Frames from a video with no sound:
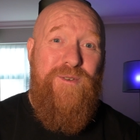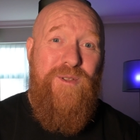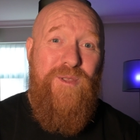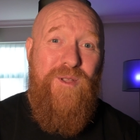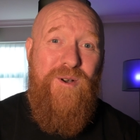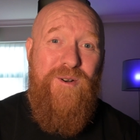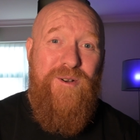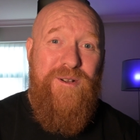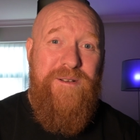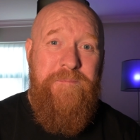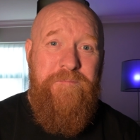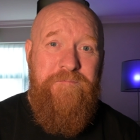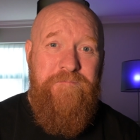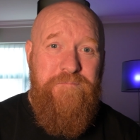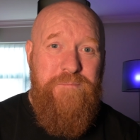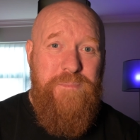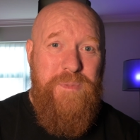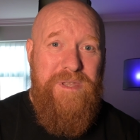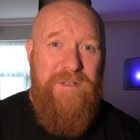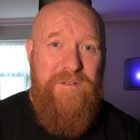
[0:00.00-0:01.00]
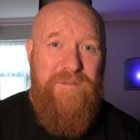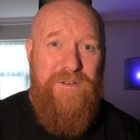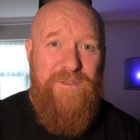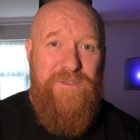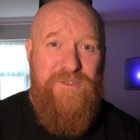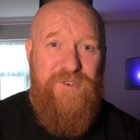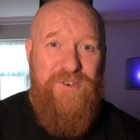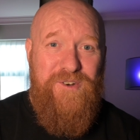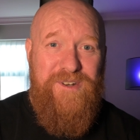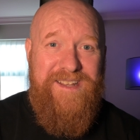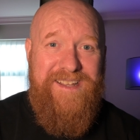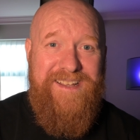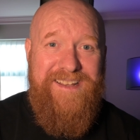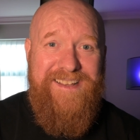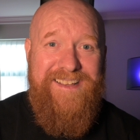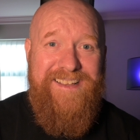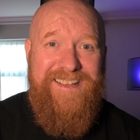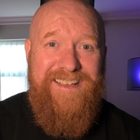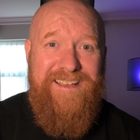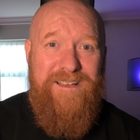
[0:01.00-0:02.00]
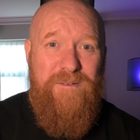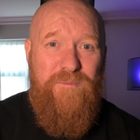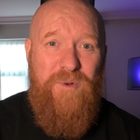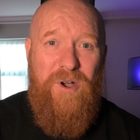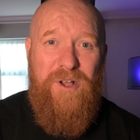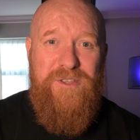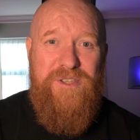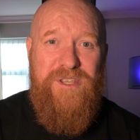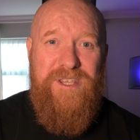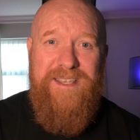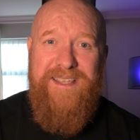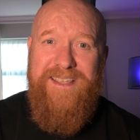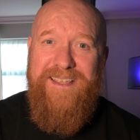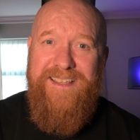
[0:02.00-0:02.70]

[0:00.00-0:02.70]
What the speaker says: along for the journey. But